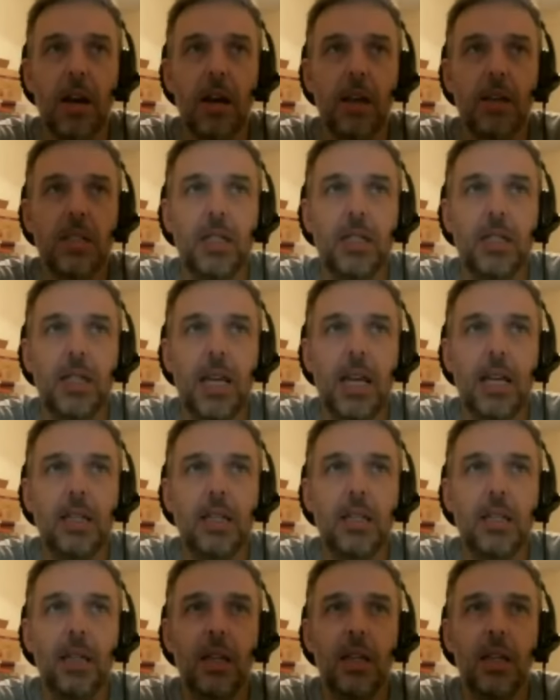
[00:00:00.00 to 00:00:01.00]
set
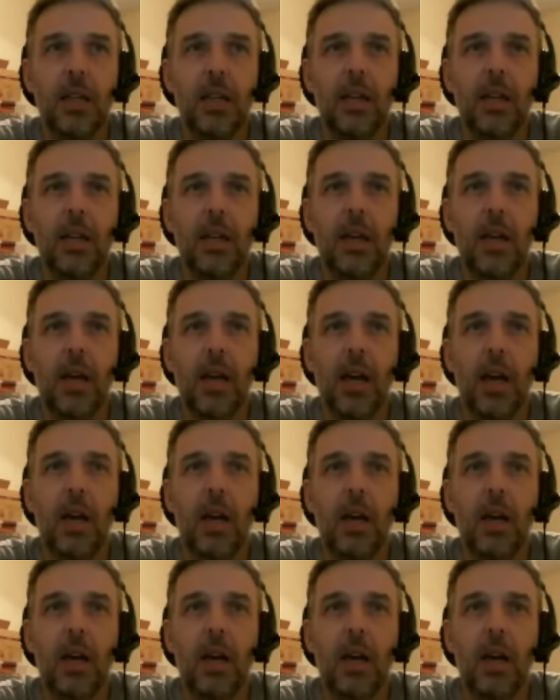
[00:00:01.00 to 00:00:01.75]
uh, coming